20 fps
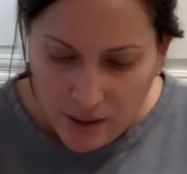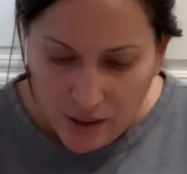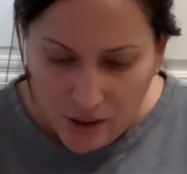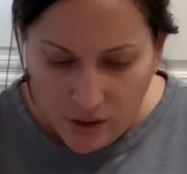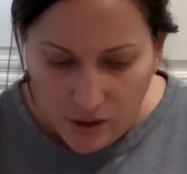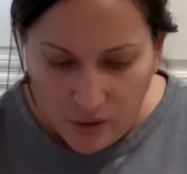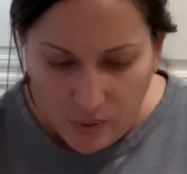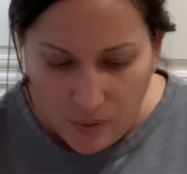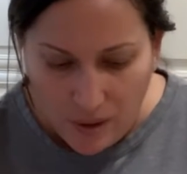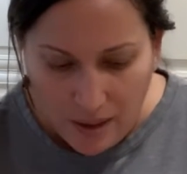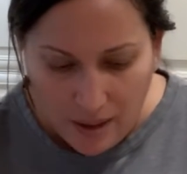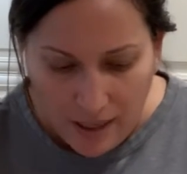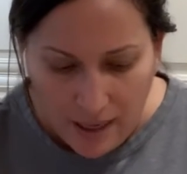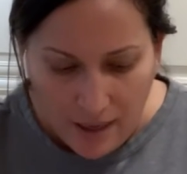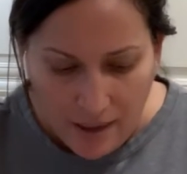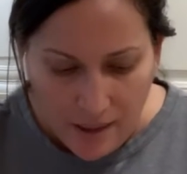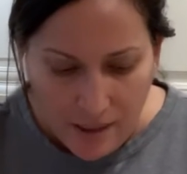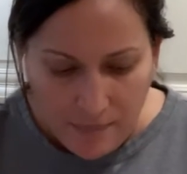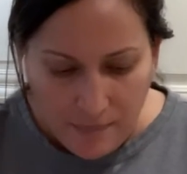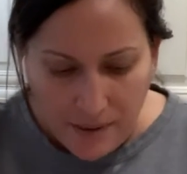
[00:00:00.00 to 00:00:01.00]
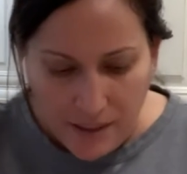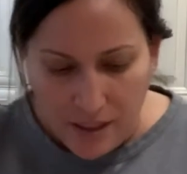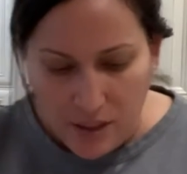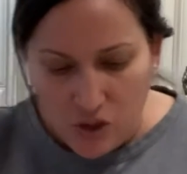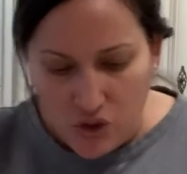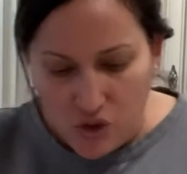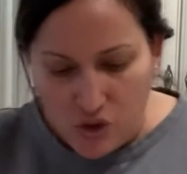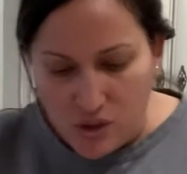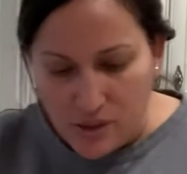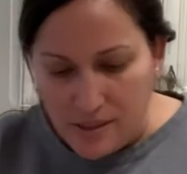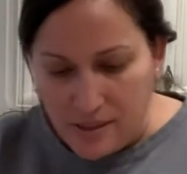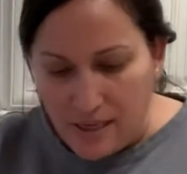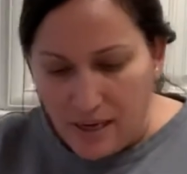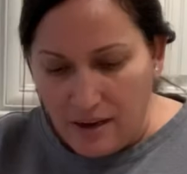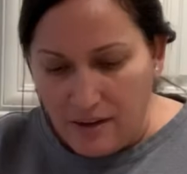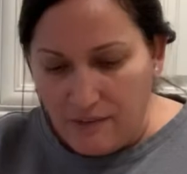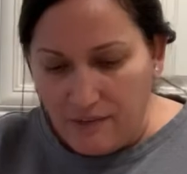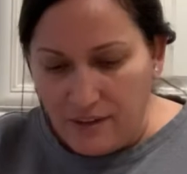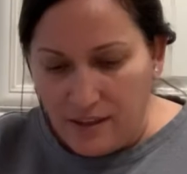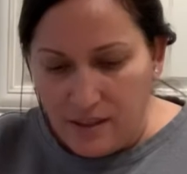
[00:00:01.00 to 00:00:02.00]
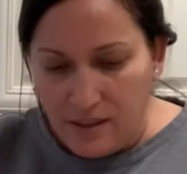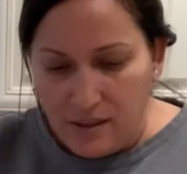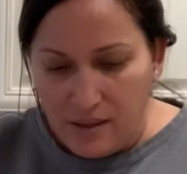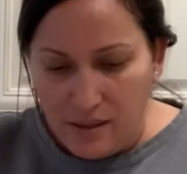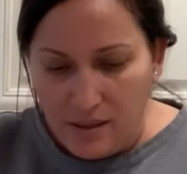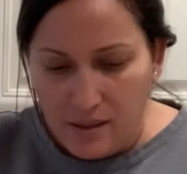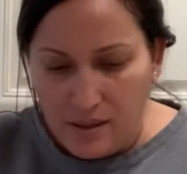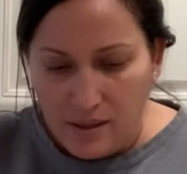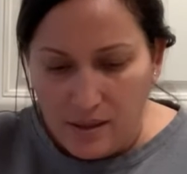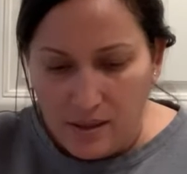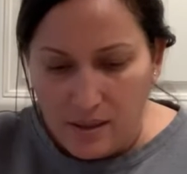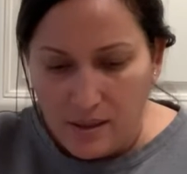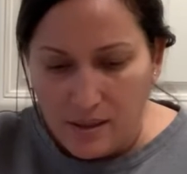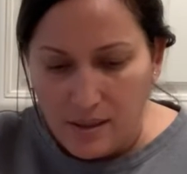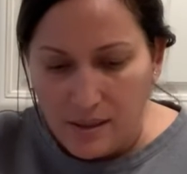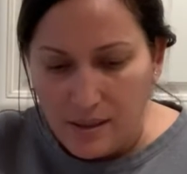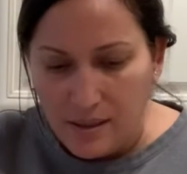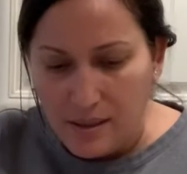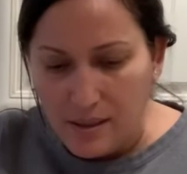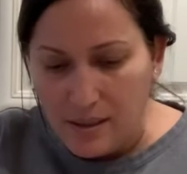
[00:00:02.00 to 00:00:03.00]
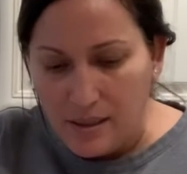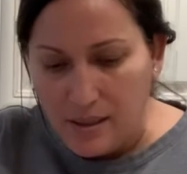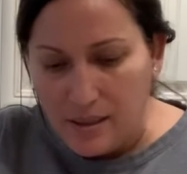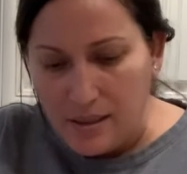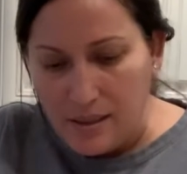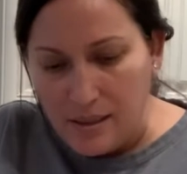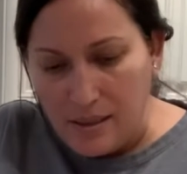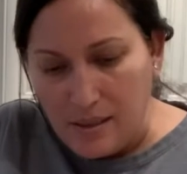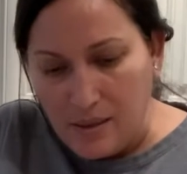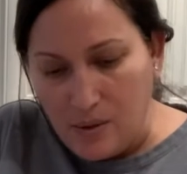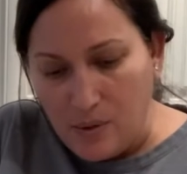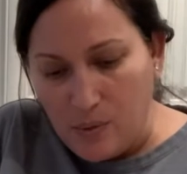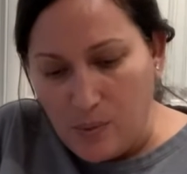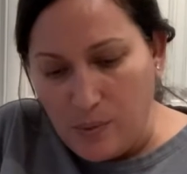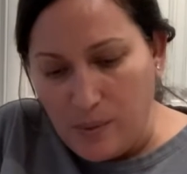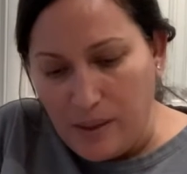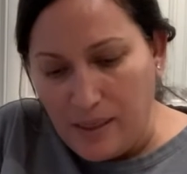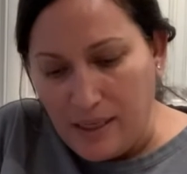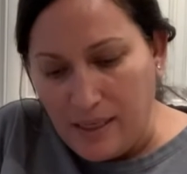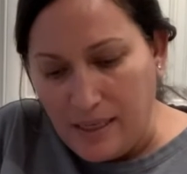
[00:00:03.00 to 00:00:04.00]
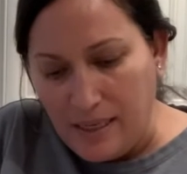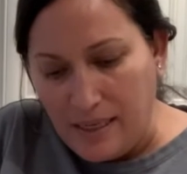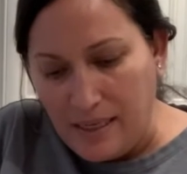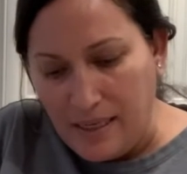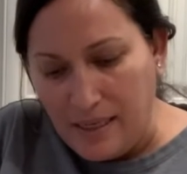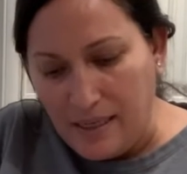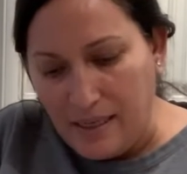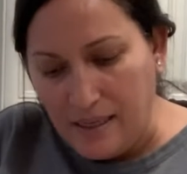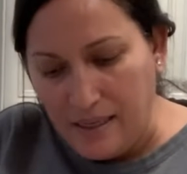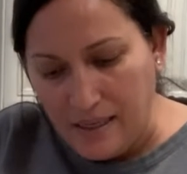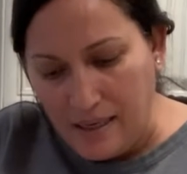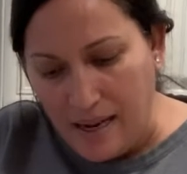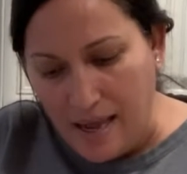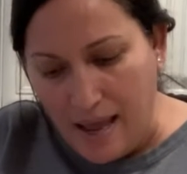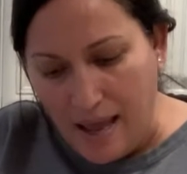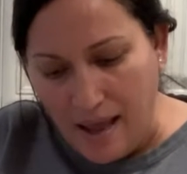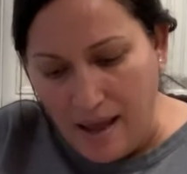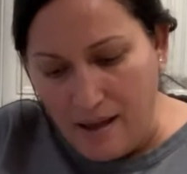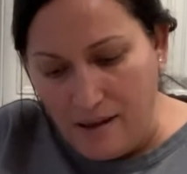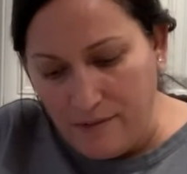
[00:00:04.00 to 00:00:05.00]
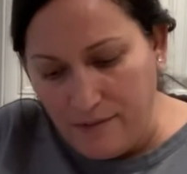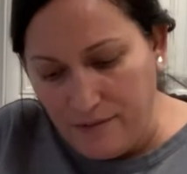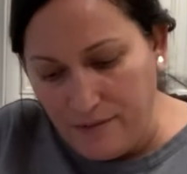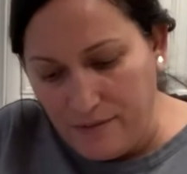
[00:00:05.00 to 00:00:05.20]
you know what, I am gonna just dive in. We're gonna cut it in half,